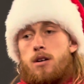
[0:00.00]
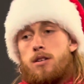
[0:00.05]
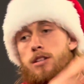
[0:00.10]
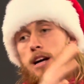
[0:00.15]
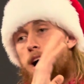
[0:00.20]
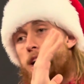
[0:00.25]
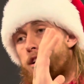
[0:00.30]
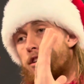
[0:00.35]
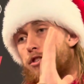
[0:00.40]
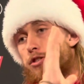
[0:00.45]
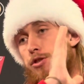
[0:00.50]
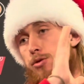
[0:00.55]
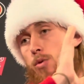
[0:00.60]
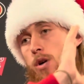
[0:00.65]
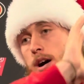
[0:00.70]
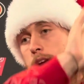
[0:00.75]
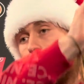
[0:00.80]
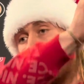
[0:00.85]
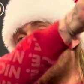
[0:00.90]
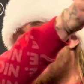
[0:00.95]
I
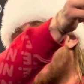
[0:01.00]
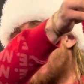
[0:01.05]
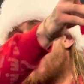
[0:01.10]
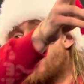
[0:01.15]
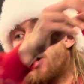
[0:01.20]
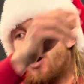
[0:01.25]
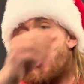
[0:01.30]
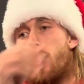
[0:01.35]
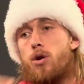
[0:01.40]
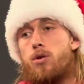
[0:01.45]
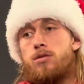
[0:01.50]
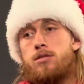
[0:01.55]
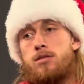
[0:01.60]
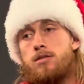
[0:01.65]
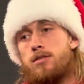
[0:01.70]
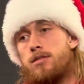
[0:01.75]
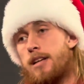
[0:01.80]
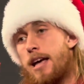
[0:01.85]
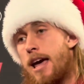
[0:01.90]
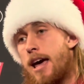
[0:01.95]
Jauan has like a go,
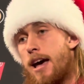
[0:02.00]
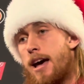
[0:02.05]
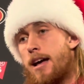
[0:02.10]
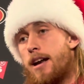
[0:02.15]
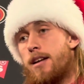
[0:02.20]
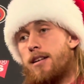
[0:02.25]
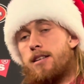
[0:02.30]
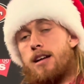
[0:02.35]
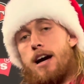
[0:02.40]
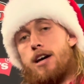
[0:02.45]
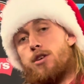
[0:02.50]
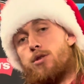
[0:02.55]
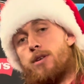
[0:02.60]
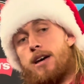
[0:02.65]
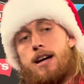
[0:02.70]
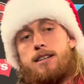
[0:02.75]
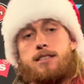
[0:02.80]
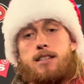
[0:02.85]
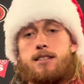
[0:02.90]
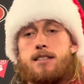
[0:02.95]
and Aiyuk
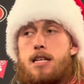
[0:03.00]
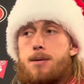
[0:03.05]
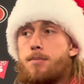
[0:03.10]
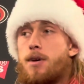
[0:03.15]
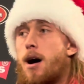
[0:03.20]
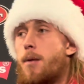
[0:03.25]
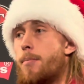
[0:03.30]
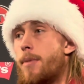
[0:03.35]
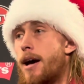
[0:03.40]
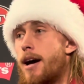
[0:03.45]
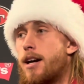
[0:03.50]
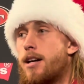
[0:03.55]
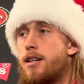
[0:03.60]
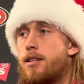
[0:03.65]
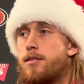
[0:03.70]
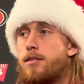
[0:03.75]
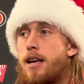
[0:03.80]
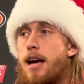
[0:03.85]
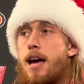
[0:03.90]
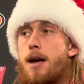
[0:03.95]
has a deep comeback
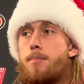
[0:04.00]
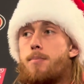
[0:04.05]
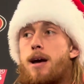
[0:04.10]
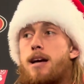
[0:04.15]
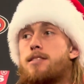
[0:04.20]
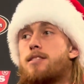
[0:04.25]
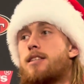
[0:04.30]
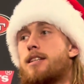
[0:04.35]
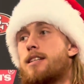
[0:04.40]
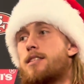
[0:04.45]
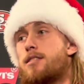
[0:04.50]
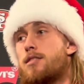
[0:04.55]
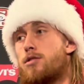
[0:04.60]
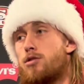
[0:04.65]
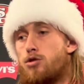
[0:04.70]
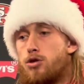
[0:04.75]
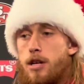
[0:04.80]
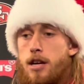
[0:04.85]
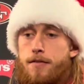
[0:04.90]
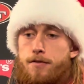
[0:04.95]
and basically it's
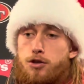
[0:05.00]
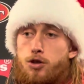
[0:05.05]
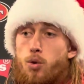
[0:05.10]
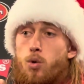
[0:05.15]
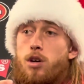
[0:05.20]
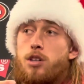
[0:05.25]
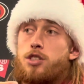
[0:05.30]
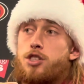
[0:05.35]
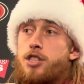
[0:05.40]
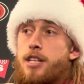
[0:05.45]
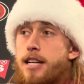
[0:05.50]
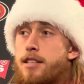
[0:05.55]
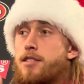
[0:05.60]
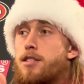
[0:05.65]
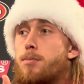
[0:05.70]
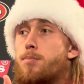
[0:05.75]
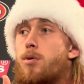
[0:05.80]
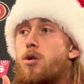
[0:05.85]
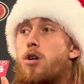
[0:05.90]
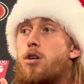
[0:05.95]
if George gets
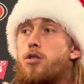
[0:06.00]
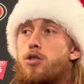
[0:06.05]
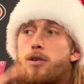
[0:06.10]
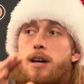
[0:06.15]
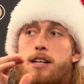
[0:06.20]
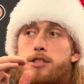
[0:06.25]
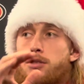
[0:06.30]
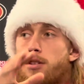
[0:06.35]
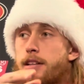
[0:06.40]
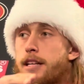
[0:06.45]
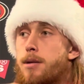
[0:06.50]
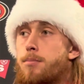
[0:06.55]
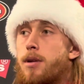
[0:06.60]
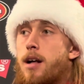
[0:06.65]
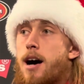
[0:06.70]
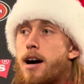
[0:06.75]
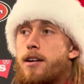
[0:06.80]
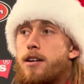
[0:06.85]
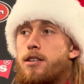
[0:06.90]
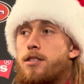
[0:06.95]
the ball, you guys are lead
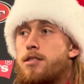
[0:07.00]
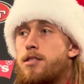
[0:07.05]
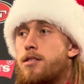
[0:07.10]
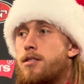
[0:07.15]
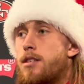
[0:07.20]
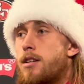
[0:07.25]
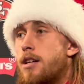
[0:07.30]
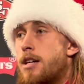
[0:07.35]
blockers.